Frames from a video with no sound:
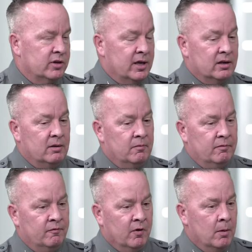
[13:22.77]
And
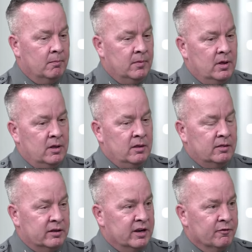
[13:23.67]
from
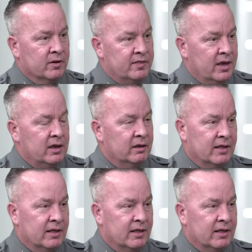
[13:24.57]
the different thinking